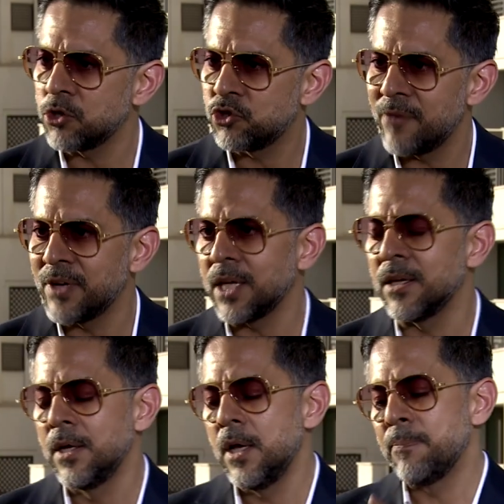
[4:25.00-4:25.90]
longevity,
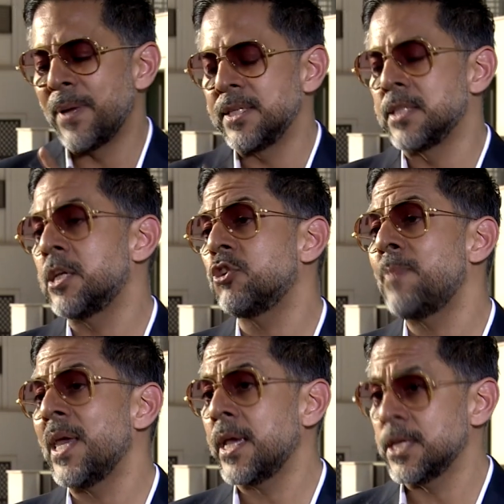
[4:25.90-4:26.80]
but
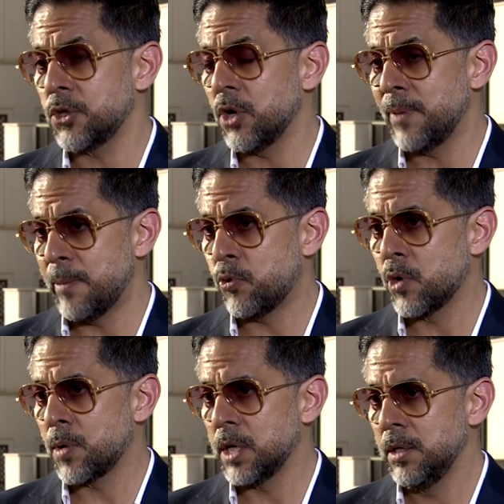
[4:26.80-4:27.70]
decision making is going to be
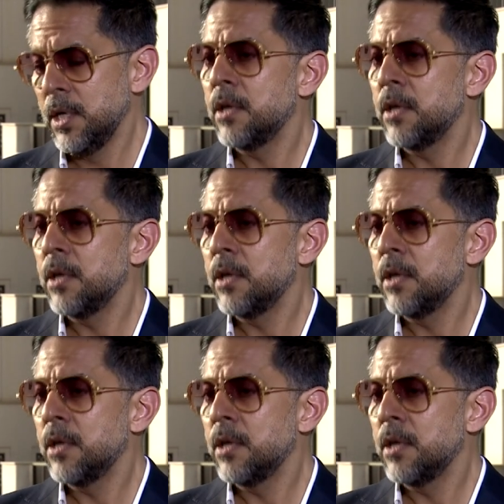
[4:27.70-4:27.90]
poorer.